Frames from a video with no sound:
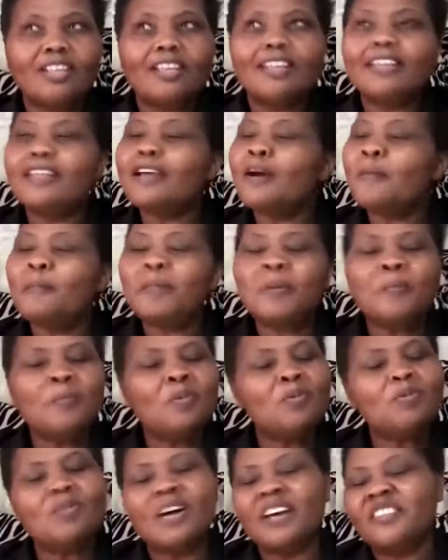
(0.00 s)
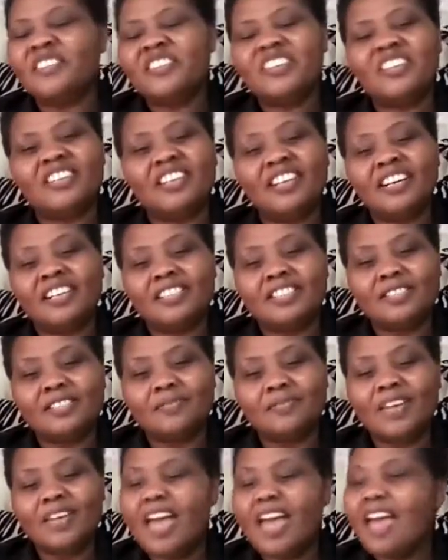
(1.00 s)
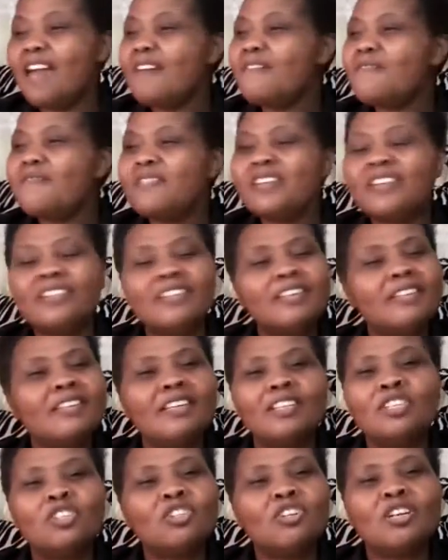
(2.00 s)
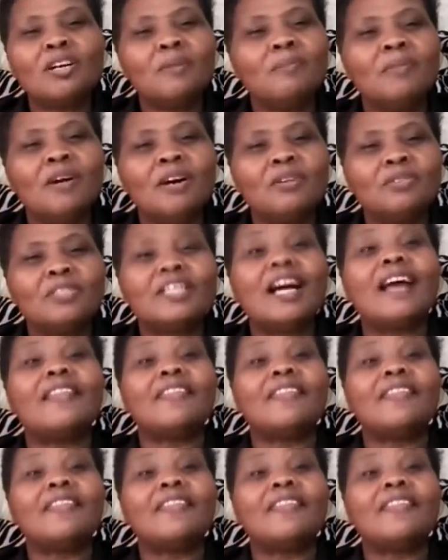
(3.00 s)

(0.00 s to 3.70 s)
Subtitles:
There are people who are really negative. Everything they talk about